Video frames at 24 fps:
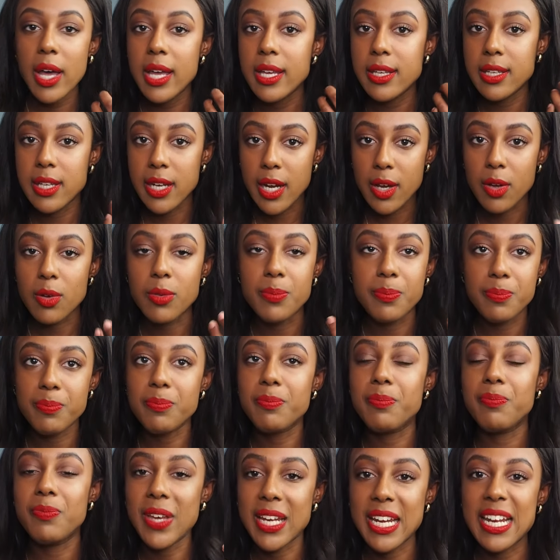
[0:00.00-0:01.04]
you know,
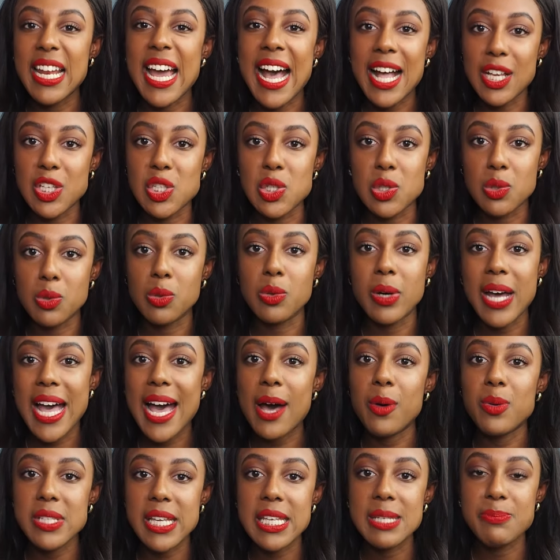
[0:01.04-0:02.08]
in an actual
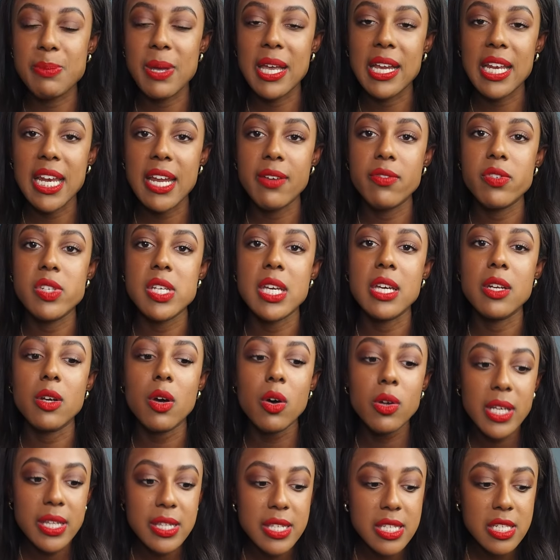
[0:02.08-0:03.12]
house that's being lived in
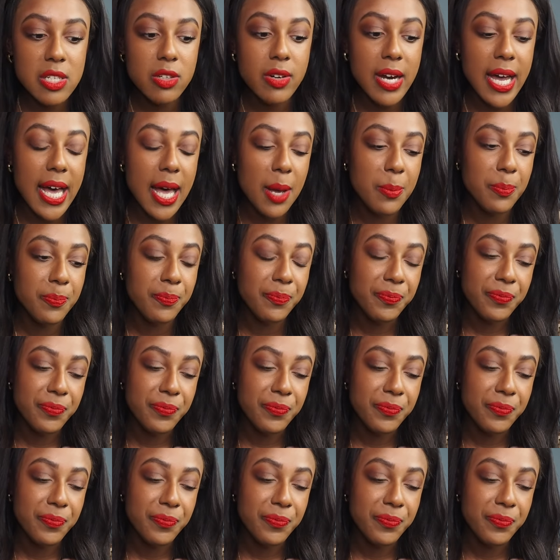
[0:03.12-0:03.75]
on Instagram,